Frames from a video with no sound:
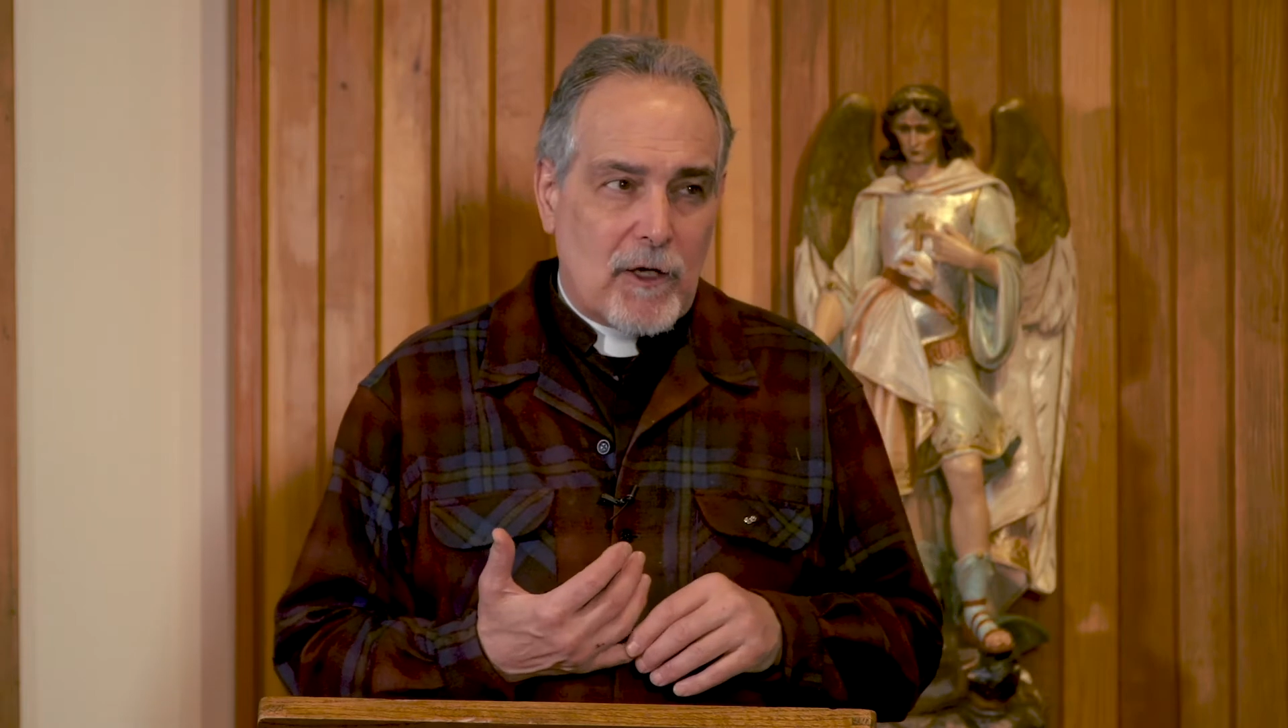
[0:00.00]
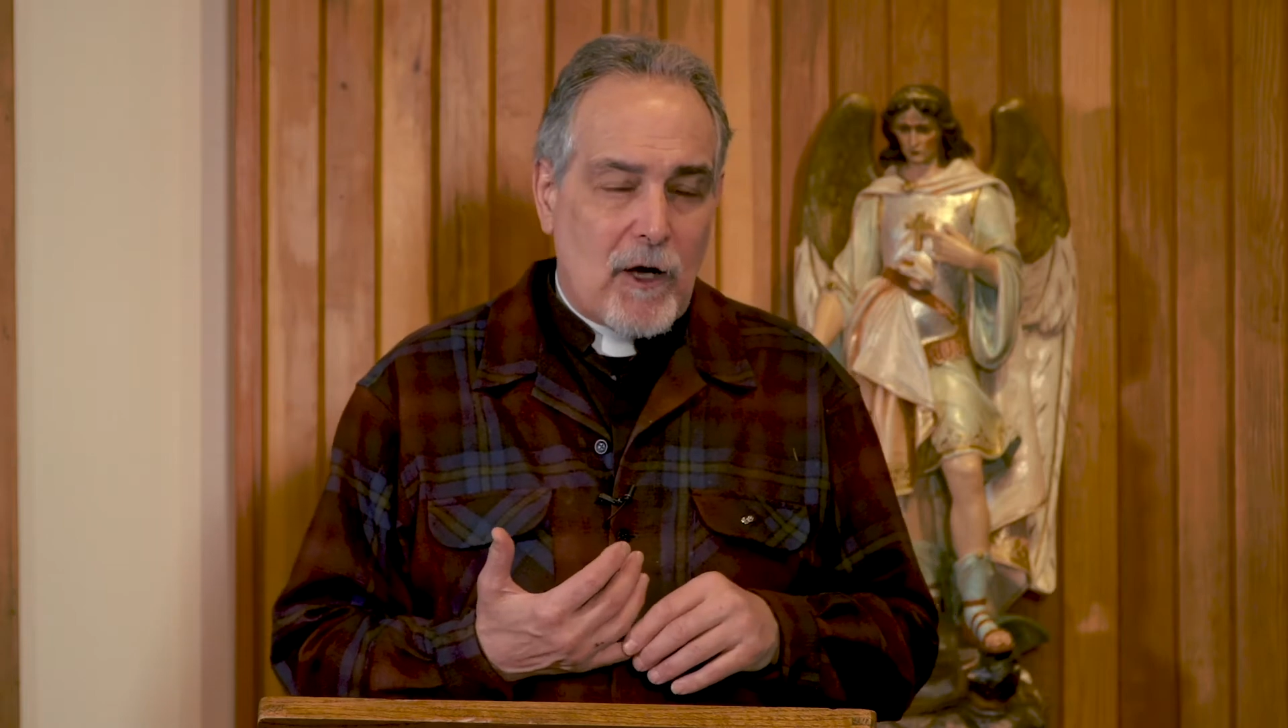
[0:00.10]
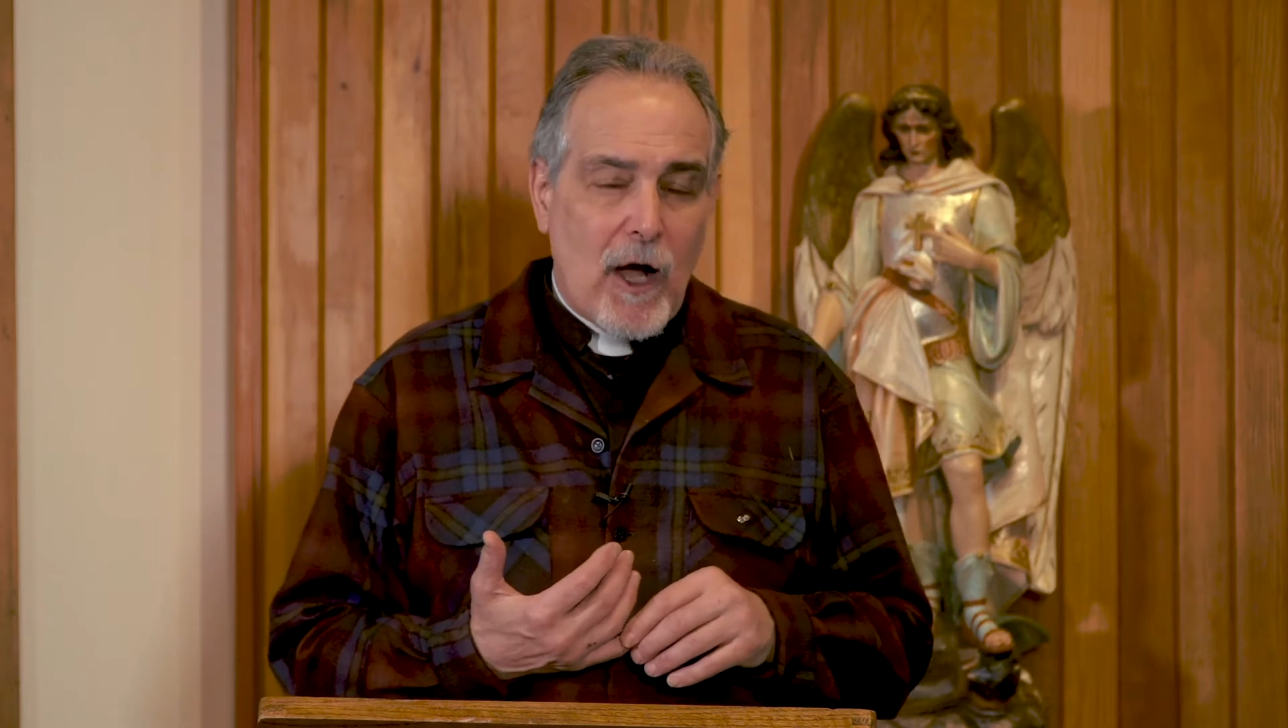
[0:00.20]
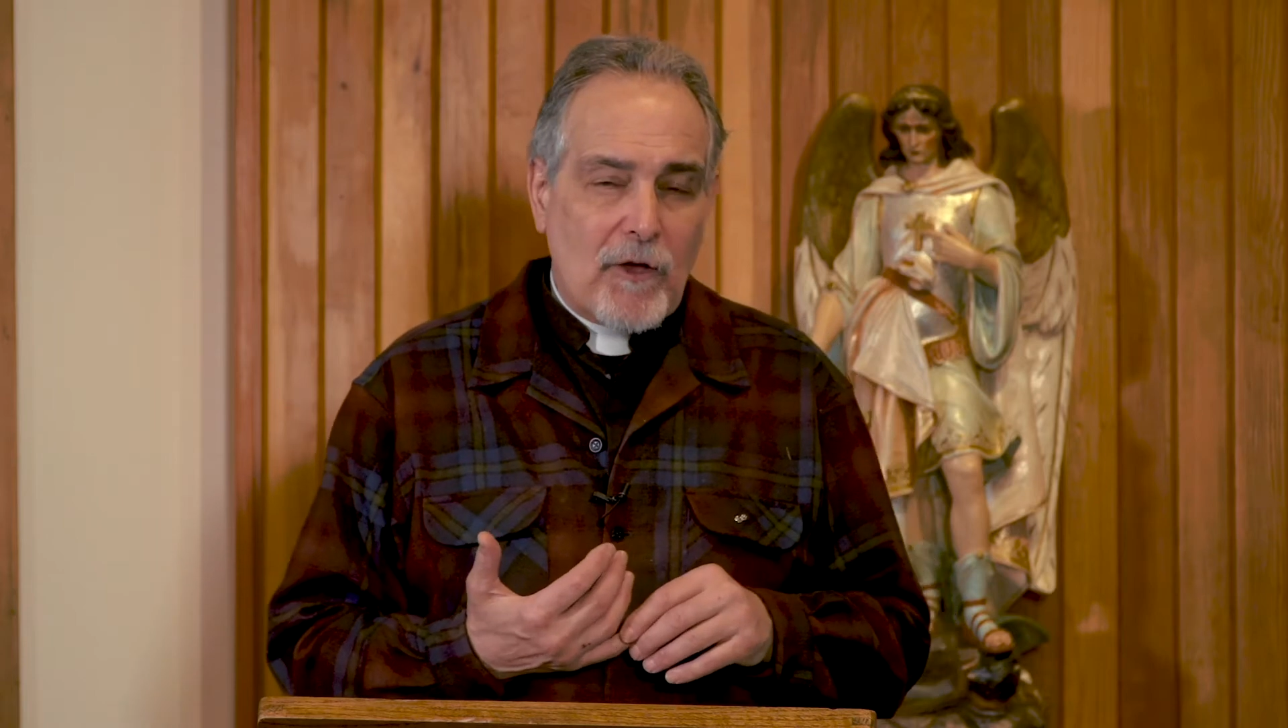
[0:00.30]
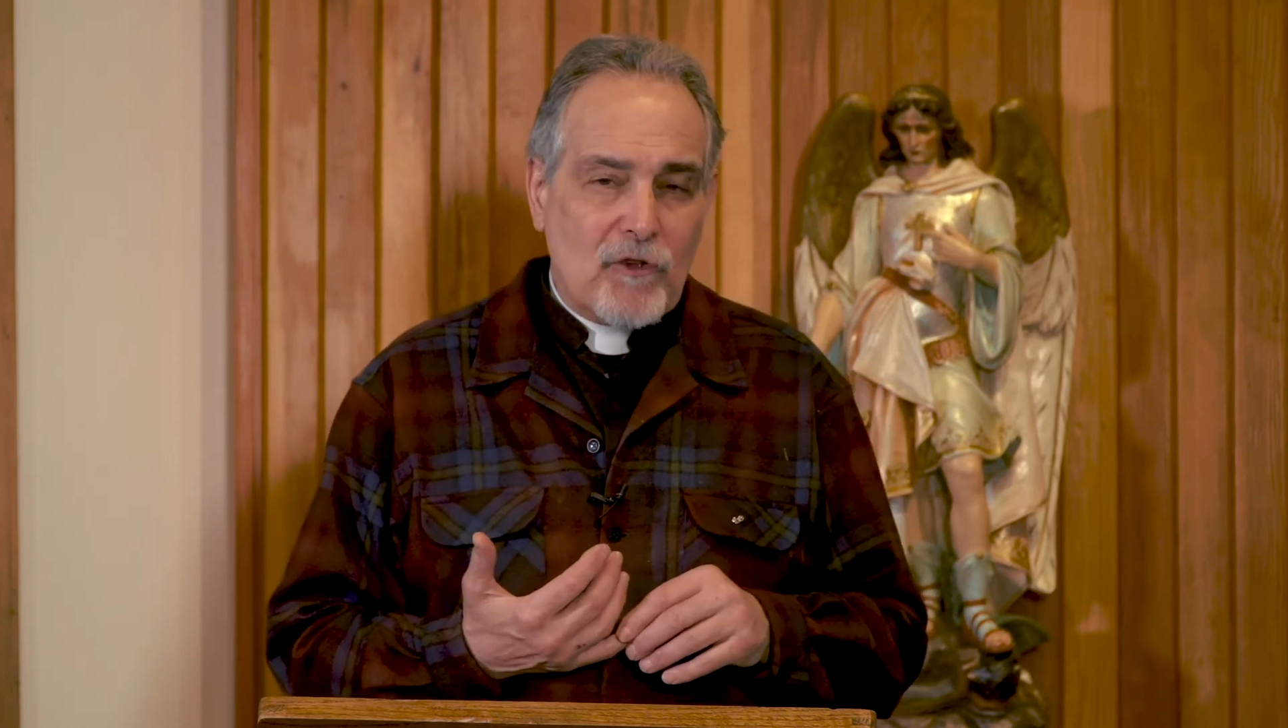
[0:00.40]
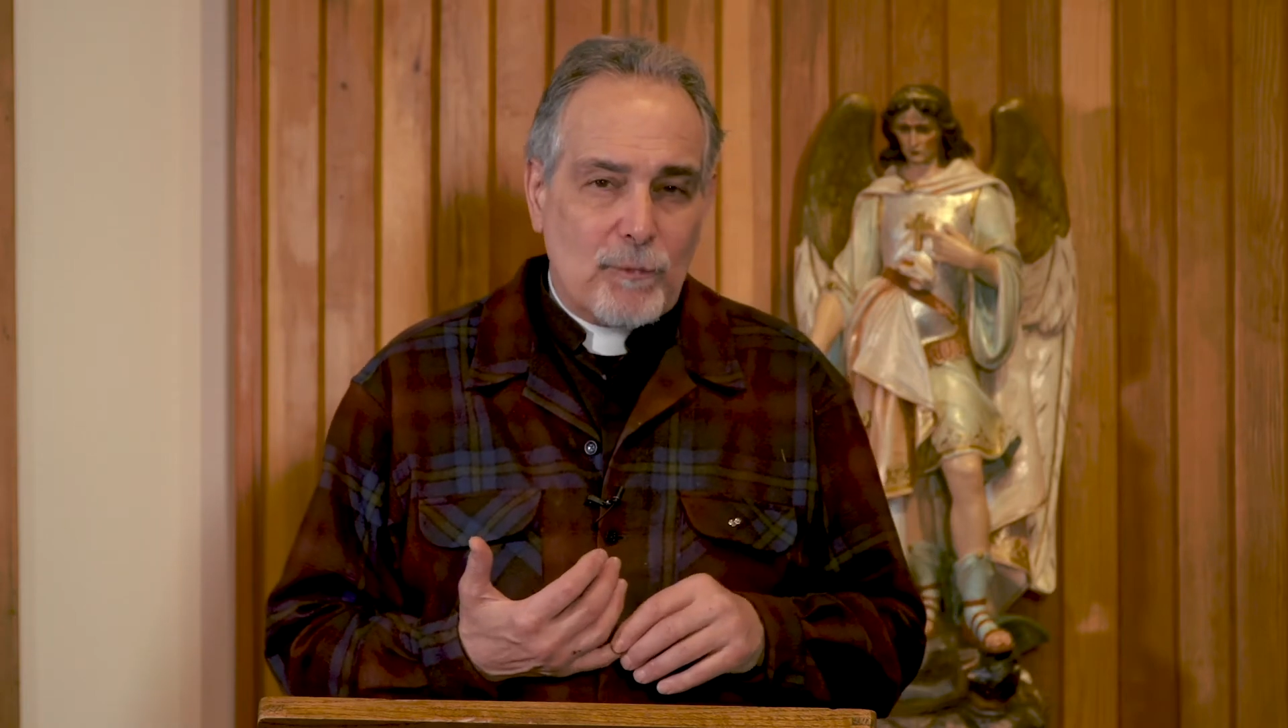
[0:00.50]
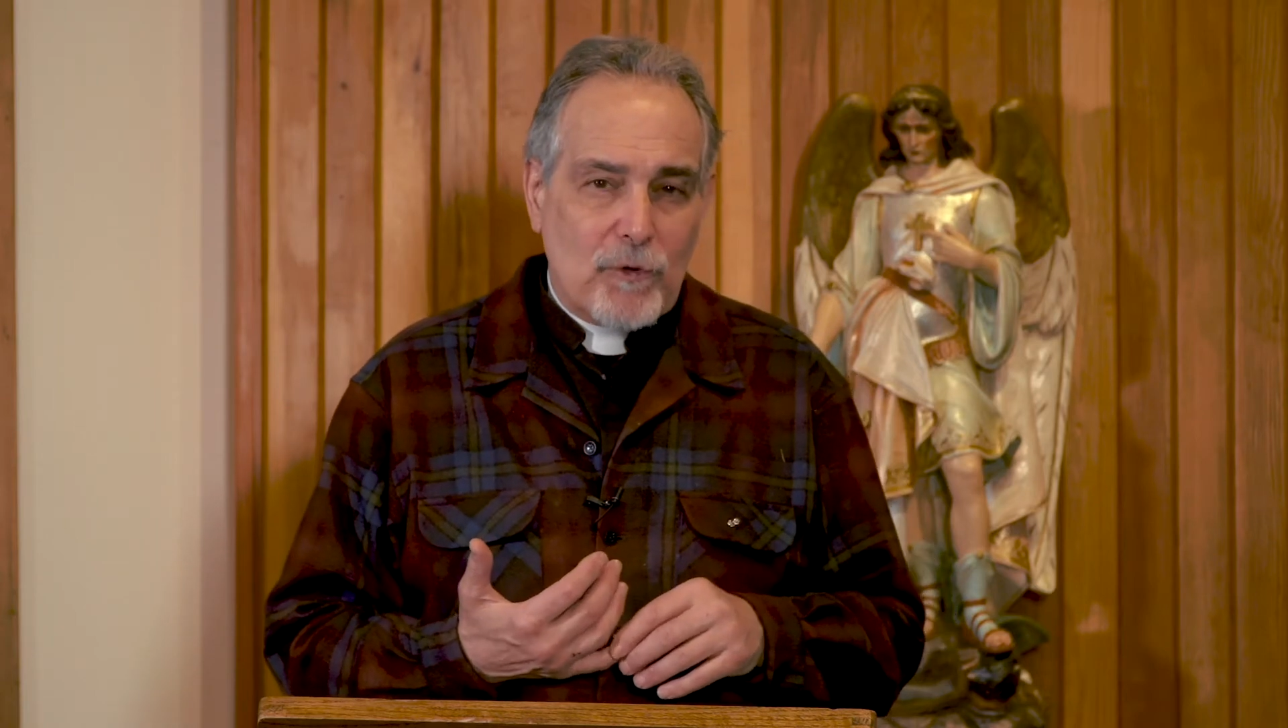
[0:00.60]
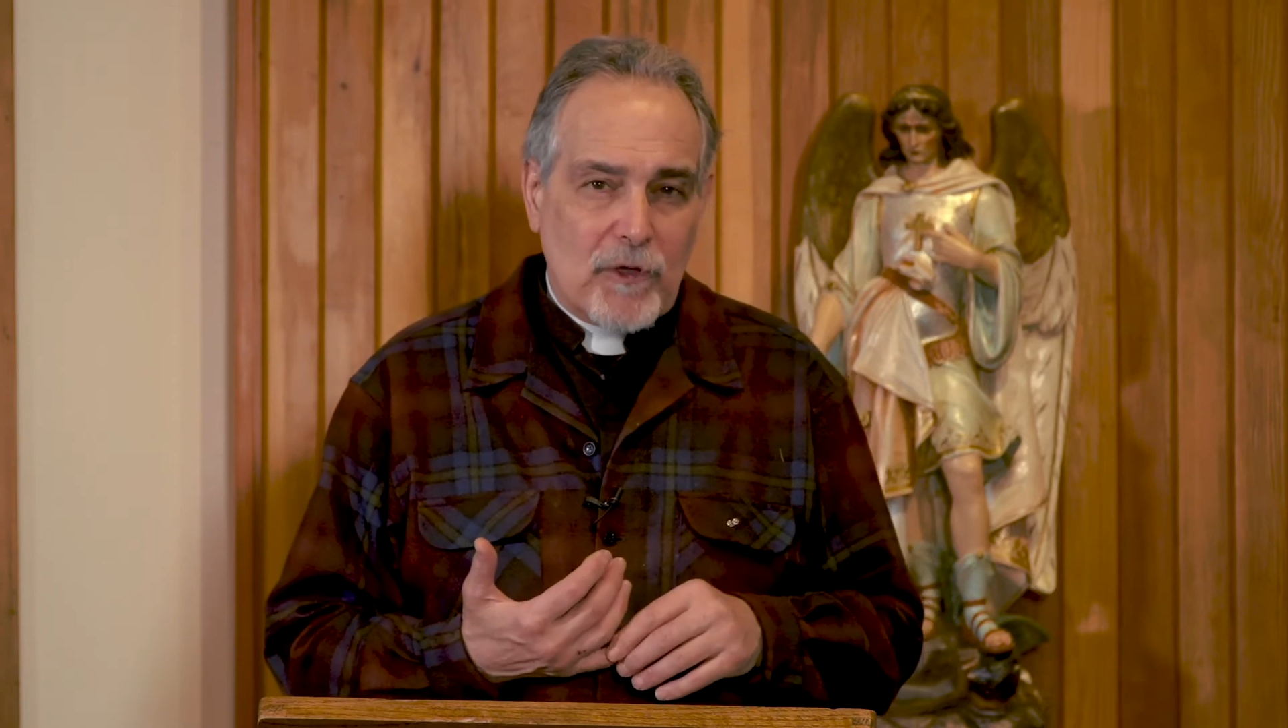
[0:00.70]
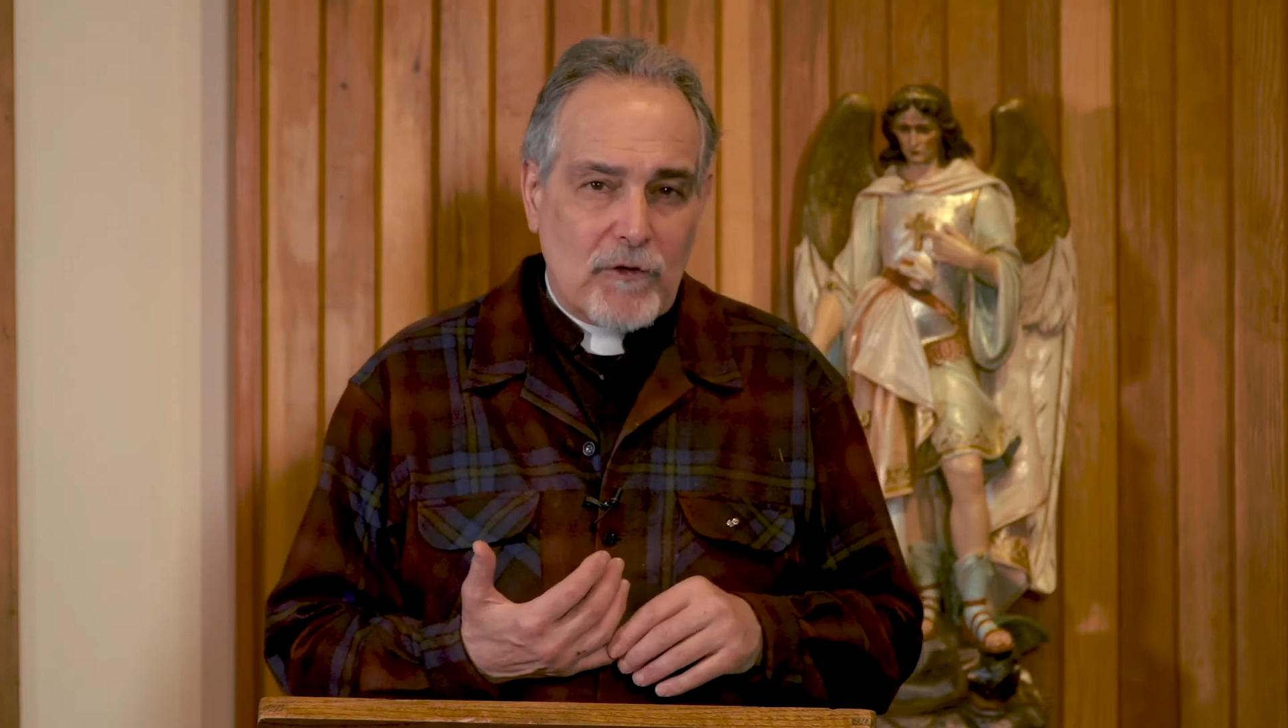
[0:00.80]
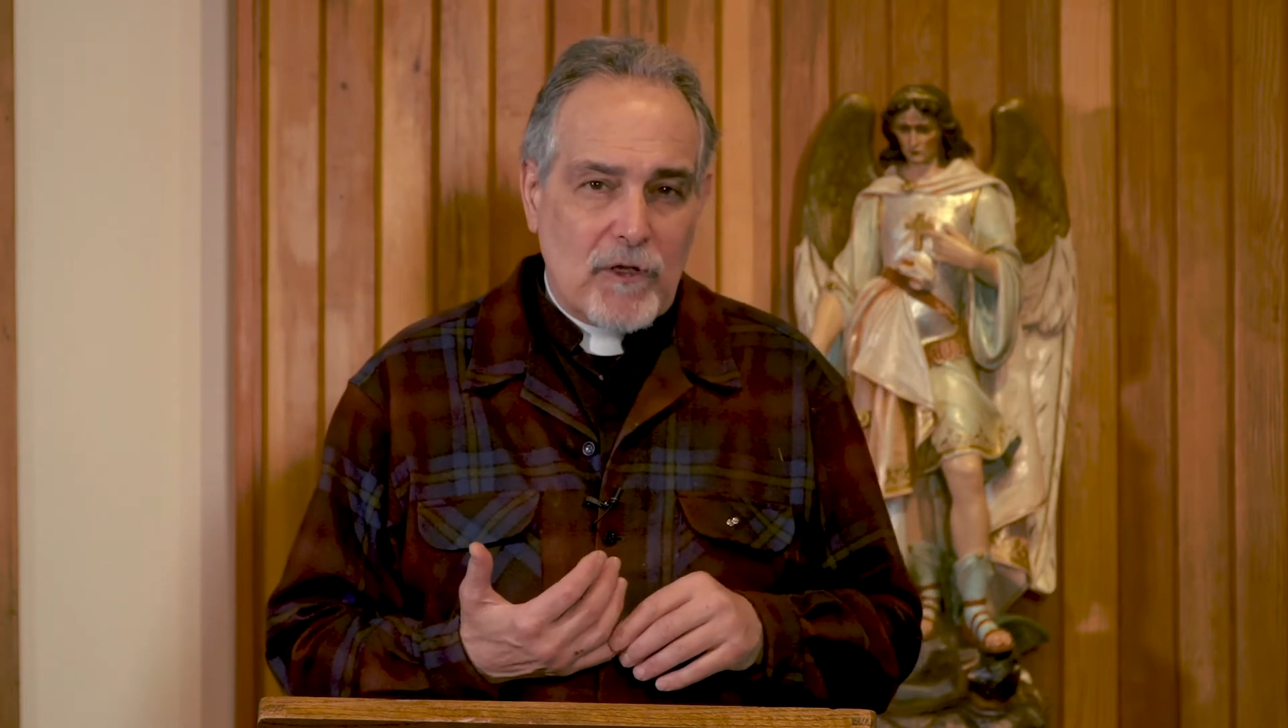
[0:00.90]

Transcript: gospel at